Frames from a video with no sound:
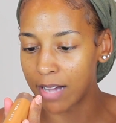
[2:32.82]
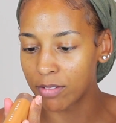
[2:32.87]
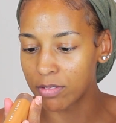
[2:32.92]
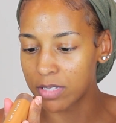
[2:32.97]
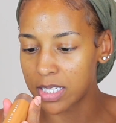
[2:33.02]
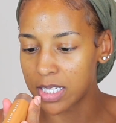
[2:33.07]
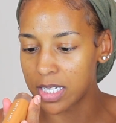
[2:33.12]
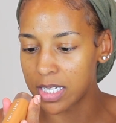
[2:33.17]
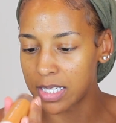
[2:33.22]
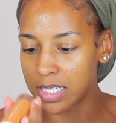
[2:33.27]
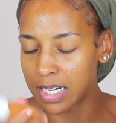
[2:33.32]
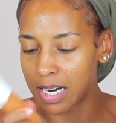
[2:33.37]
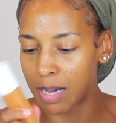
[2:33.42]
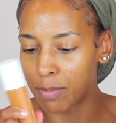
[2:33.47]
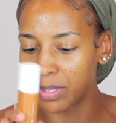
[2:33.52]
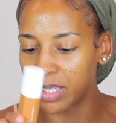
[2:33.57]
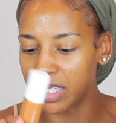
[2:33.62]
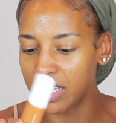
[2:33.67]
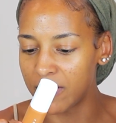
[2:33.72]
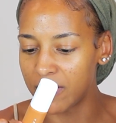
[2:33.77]
ounces and I
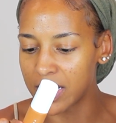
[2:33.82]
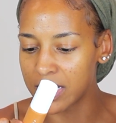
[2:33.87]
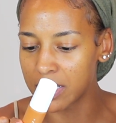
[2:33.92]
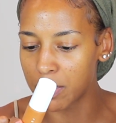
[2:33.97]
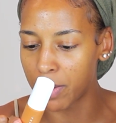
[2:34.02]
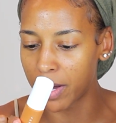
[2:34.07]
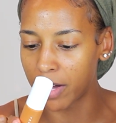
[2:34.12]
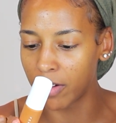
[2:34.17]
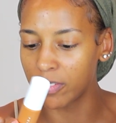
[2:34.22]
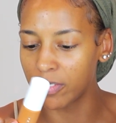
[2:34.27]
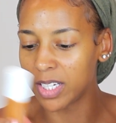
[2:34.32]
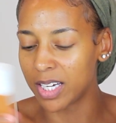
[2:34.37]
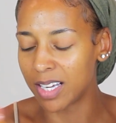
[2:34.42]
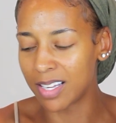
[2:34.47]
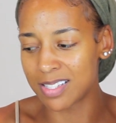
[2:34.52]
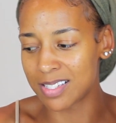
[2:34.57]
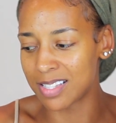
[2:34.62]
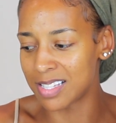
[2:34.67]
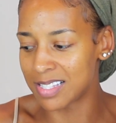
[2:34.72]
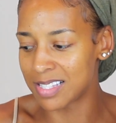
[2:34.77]
believe that's about, yeah,
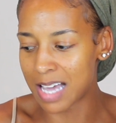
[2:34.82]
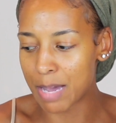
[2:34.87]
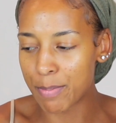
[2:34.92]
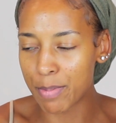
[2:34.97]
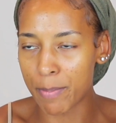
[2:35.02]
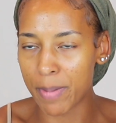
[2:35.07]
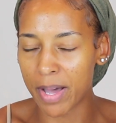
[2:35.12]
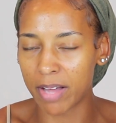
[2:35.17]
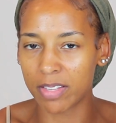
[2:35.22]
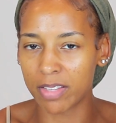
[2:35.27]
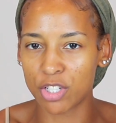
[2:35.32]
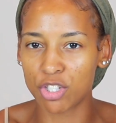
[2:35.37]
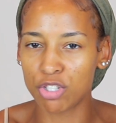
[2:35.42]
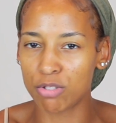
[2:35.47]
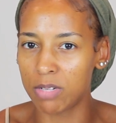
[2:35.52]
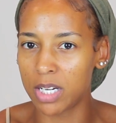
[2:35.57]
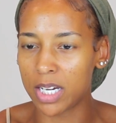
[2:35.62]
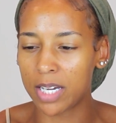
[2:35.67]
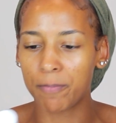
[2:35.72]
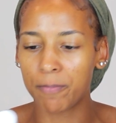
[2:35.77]
it's the same amount that
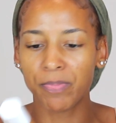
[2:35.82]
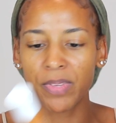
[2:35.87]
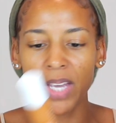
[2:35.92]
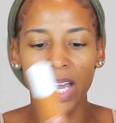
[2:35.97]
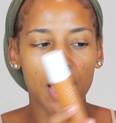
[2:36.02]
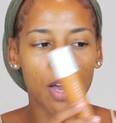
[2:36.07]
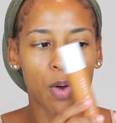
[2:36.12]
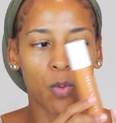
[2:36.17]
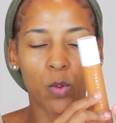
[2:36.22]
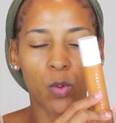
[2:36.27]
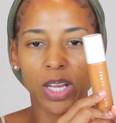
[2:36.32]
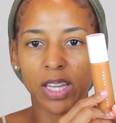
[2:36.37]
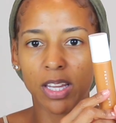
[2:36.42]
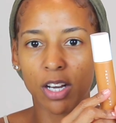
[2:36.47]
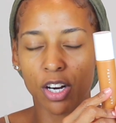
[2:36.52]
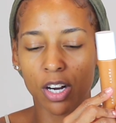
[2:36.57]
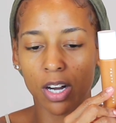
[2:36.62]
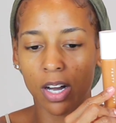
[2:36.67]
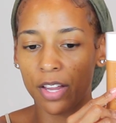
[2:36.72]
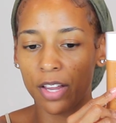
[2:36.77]
you get with
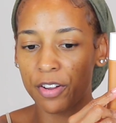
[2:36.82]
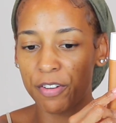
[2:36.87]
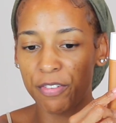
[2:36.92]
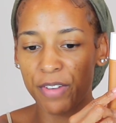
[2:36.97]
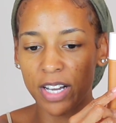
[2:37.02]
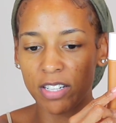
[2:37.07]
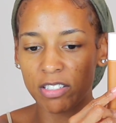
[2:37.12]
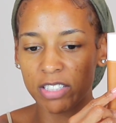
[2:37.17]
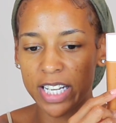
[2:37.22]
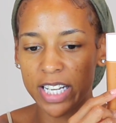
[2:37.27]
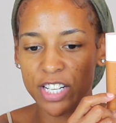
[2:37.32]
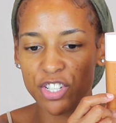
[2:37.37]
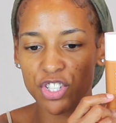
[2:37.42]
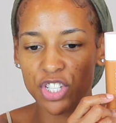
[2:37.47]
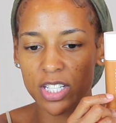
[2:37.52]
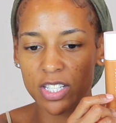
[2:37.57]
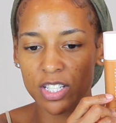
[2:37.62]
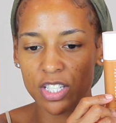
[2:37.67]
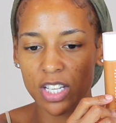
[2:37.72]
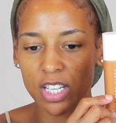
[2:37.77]
her other foundation.